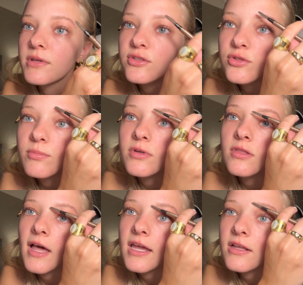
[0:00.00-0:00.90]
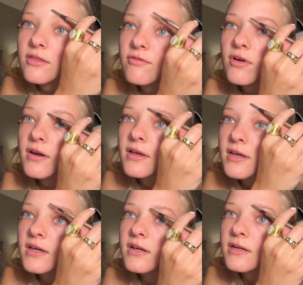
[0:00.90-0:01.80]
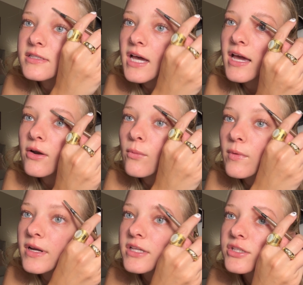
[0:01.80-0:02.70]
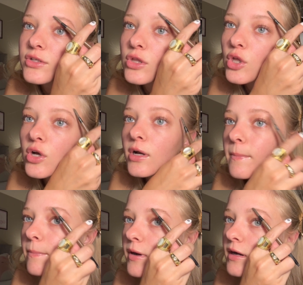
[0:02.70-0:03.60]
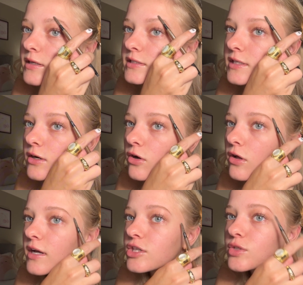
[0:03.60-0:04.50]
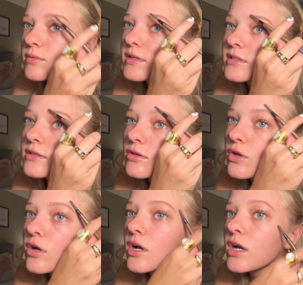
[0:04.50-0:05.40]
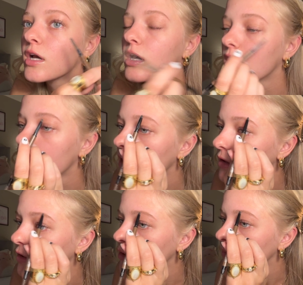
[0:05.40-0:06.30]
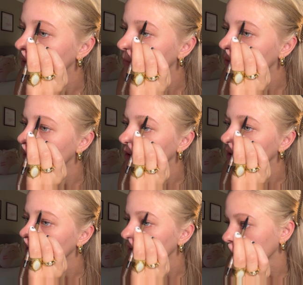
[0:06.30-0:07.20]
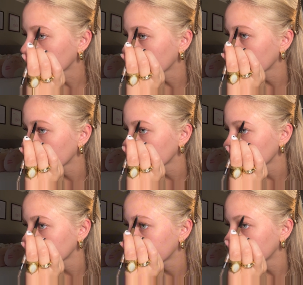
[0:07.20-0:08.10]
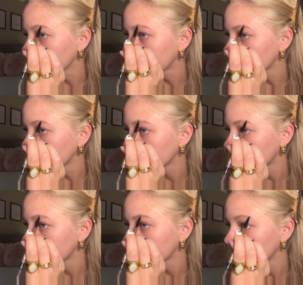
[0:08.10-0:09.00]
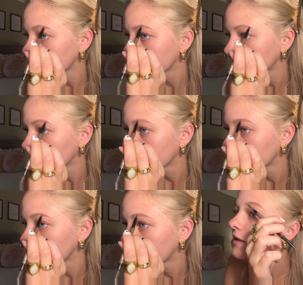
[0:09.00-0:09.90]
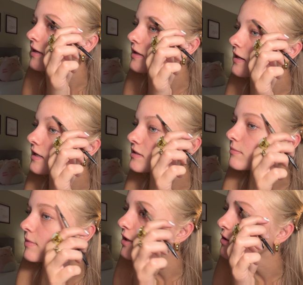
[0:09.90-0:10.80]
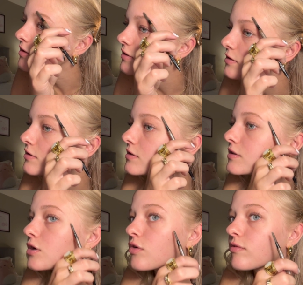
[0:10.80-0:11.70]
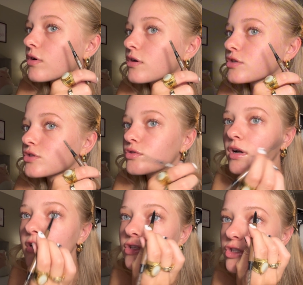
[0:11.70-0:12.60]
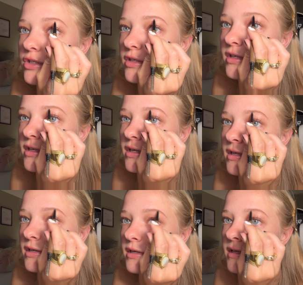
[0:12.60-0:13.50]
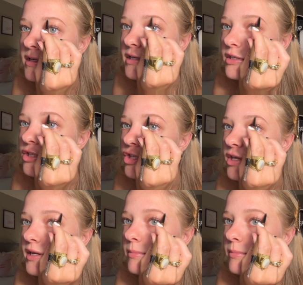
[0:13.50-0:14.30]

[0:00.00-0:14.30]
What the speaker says: super light in the front because I don't want it to look boxy at all. I just want it to look a little bit more like filled in, like it has a better overall structure and shape.